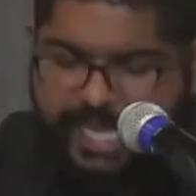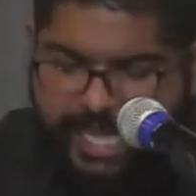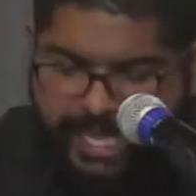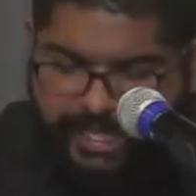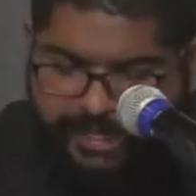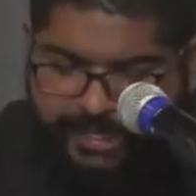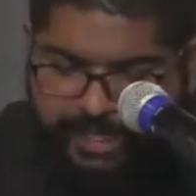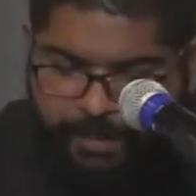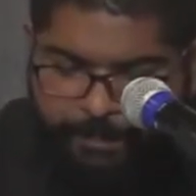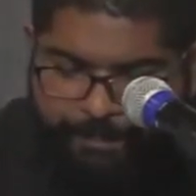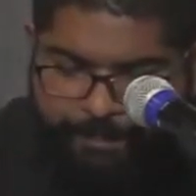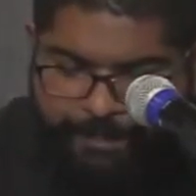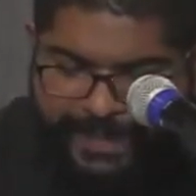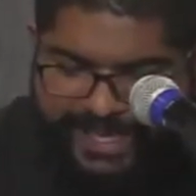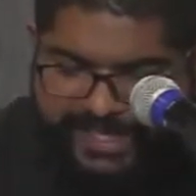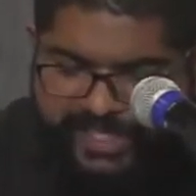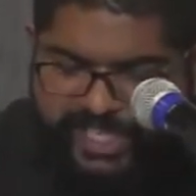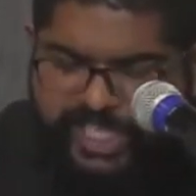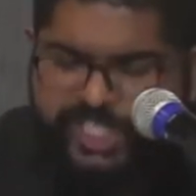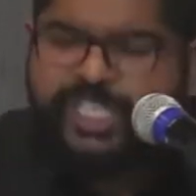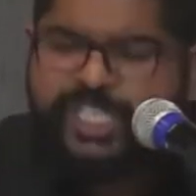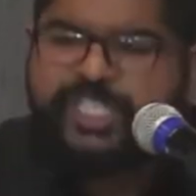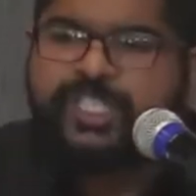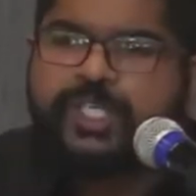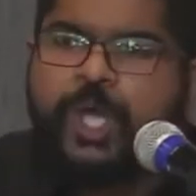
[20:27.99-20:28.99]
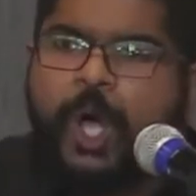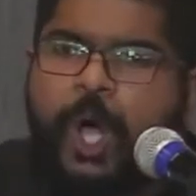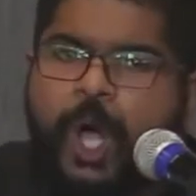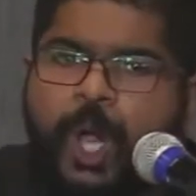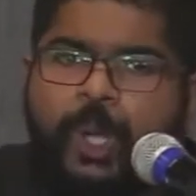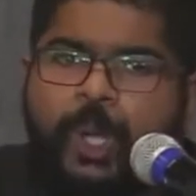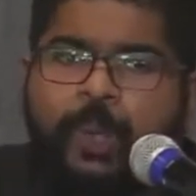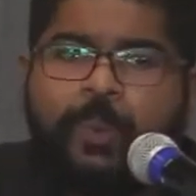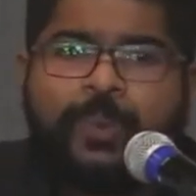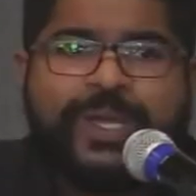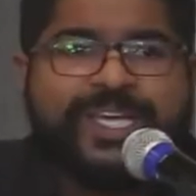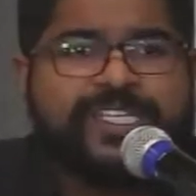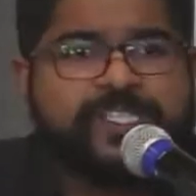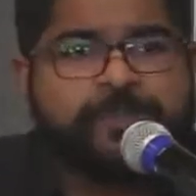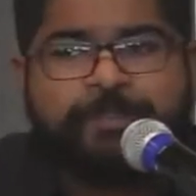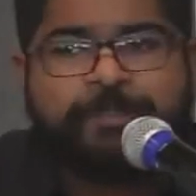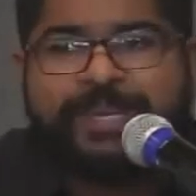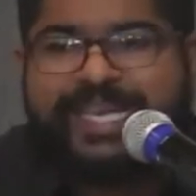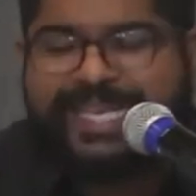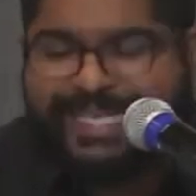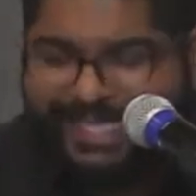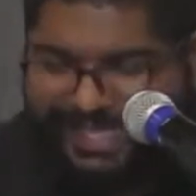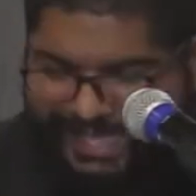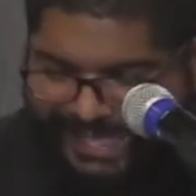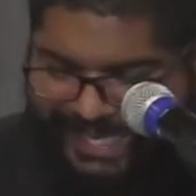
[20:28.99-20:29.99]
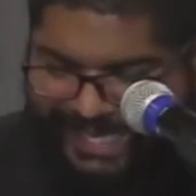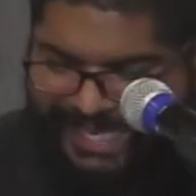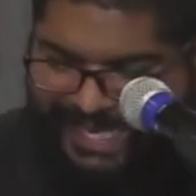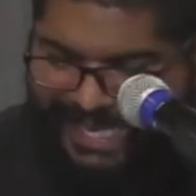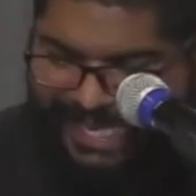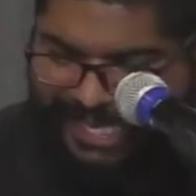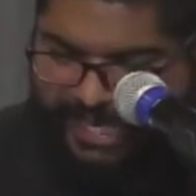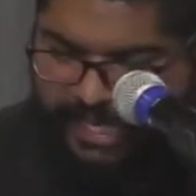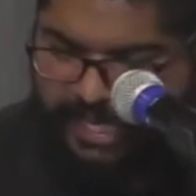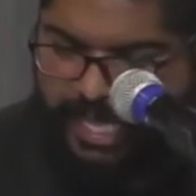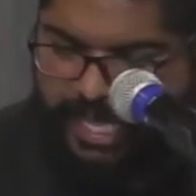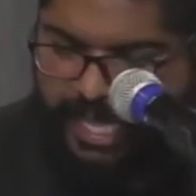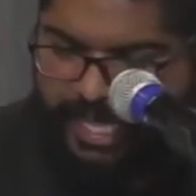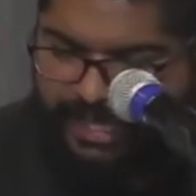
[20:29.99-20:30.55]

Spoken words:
the message has always been clear